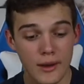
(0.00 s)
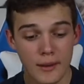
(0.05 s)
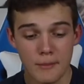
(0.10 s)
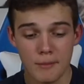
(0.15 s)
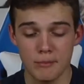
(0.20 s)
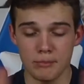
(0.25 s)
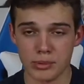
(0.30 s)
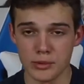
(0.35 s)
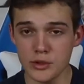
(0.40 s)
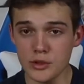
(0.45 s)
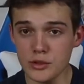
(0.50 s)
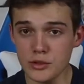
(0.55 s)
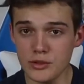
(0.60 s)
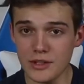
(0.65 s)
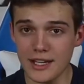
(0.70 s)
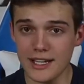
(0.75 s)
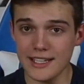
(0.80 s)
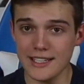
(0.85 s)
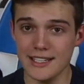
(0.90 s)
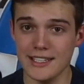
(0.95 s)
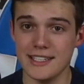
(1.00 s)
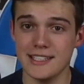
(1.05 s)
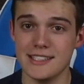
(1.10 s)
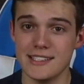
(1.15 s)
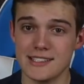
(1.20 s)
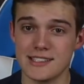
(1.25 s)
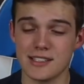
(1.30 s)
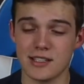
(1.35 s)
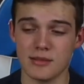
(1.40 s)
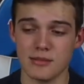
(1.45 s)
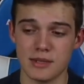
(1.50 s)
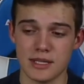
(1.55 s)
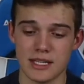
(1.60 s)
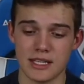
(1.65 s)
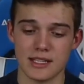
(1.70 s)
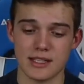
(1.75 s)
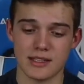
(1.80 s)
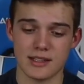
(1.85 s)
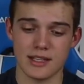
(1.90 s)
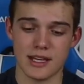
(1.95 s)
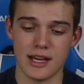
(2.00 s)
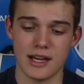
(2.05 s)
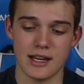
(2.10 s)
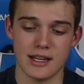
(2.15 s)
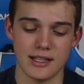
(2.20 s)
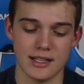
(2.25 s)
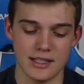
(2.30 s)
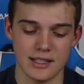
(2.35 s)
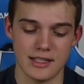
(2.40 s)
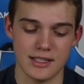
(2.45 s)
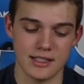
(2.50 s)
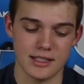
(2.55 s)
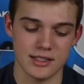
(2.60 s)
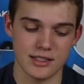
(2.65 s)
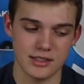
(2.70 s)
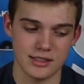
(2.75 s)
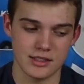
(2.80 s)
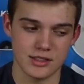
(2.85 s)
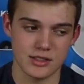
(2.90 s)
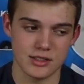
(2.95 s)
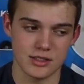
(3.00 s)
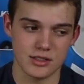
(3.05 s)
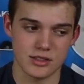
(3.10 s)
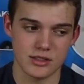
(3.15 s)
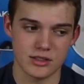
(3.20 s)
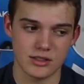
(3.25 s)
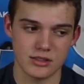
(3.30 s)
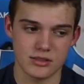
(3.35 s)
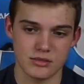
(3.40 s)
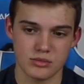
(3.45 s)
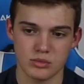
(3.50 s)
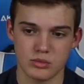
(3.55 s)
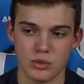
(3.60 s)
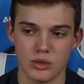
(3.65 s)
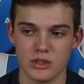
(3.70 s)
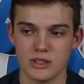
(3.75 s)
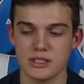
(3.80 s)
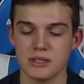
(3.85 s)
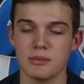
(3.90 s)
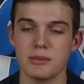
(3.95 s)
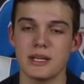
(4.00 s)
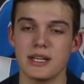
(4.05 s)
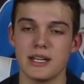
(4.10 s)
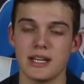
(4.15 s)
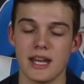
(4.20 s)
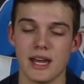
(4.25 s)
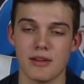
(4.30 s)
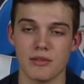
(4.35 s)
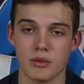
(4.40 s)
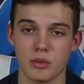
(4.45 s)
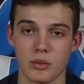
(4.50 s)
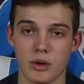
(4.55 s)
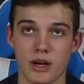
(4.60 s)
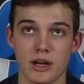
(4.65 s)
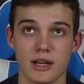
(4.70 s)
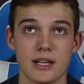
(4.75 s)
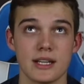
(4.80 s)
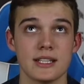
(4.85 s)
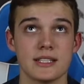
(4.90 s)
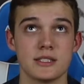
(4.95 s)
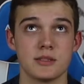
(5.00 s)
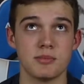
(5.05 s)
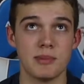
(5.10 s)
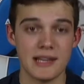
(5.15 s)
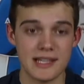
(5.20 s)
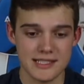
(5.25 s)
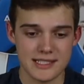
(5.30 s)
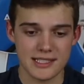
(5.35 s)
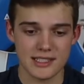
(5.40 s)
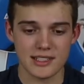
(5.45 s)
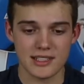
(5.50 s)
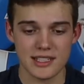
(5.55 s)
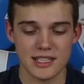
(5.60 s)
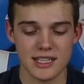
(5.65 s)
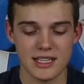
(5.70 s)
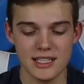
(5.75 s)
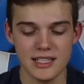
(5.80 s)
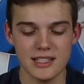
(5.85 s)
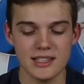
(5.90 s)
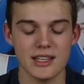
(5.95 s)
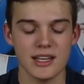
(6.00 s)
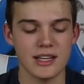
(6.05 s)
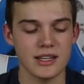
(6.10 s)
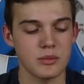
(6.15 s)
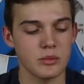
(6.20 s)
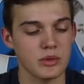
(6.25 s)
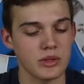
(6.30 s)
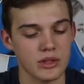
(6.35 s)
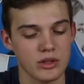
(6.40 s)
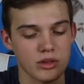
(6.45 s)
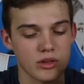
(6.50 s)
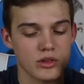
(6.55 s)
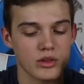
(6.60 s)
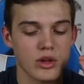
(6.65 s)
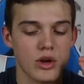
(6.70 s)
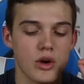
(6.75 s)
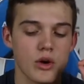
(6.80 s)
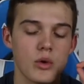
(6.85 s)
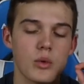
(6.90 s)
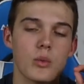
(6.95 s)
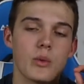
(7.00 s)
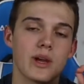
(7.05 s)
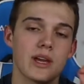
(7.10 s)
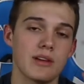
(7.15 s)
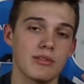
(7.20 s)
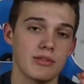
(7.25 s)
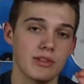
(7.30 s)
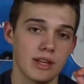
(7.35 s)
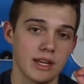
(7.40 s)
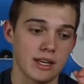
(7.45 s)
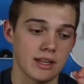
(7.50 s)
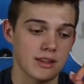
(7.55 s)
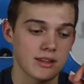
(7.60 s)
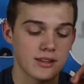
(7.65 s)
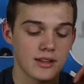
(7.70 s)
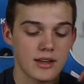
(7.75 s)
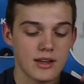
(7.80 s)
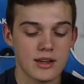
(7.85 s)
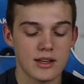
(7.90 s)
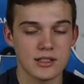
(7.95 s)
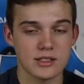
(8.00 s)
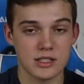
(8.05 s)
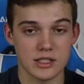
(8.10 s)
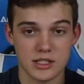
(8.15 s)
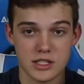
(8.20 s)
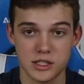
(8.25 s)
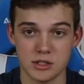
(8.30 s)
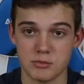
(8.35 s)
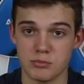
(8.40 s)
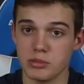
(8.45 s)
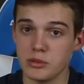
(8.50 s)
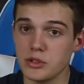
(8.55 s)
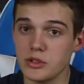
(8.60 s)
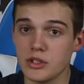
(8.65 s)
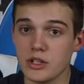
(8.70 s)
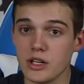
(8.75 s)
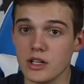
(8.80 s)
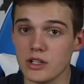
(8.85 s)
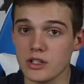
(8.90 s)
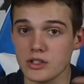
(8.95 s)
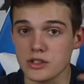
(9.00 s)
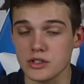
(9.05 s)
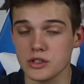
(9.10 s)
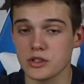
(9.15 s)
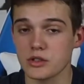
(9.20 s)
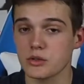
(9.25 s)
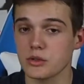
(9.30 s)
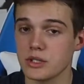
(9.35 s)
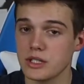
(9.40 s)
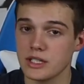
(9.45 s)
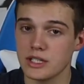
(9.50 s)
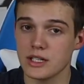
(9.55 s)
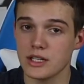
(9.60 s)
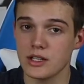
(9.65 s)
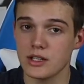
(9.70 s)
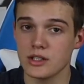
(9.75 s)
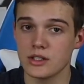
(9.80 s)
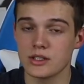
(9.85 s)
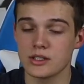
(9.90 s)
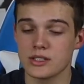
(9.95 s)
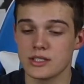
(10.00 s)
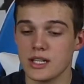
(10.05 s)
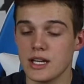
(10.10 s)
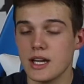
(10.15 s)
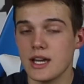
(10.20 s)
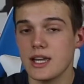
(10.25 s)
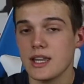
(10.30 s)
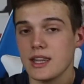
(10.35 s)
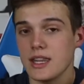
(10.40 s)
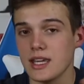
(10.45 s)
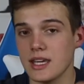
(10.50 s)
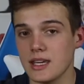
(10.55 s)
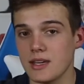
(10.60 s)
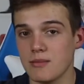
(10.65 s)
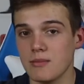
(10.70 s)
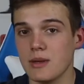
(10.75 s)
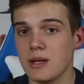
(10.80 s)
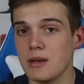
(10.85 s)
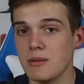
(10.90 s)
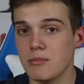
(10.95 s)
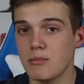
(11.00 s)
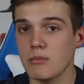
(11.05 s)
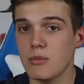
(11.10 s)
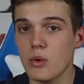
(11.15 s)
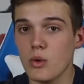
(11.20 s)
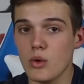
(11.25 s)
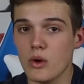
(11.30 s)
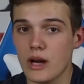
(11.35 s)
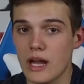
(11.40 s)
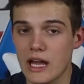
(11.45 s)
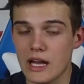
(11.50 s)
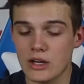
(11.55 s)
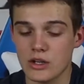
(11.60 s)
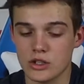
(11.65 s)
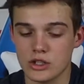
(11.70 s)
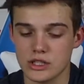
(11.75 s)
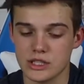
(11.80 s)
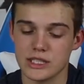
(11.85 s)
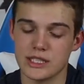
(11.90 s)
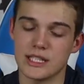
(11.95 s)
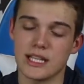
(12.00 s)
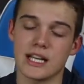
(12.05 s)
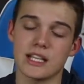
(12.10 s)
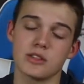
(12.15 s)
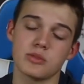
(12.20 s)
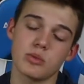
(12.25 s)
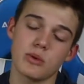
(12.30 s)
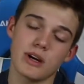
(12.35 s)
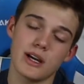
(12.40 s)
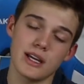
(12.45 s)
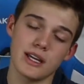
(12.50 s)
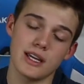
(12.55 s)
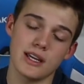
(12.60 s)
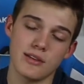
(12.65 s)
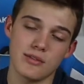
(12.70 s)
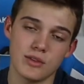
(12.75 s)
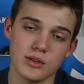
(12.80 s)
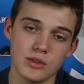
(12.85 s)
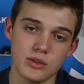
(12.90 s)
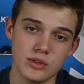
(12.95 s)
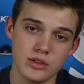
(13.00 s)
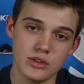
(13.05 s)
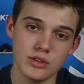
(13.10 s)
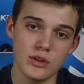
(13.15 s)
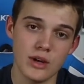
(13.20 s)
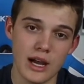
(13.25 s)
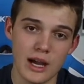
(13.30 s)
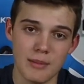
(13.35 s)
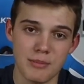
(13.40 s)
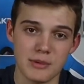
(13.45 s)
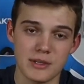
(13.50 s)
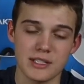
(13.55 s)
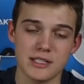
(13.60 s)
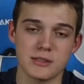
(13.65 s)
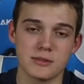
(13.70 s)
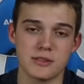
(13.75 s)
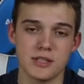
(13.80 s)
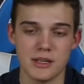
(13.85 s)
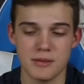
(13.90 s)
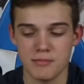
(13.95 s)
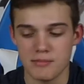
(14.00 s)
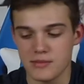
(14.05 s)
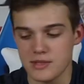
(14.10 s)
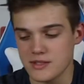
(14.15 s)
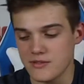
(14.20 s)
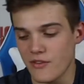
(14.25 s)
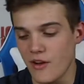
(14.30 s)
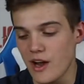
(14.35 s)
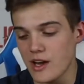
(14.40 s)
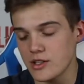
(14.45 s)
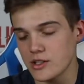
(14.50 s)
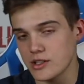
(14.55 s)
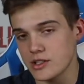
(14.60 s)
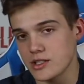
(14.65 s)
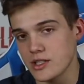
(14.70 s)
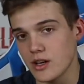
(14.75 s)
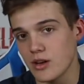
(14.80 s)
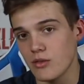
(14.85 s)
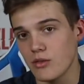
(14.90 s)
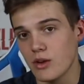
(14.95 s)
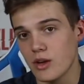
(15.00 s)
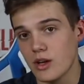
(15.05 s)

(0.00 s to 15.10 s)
blue light is something that is, well, it's emitted everywhere. It's basically any light with a low wavelength, such as blue colors or green colors. They emit more energy. That's why if you do happen to find yourself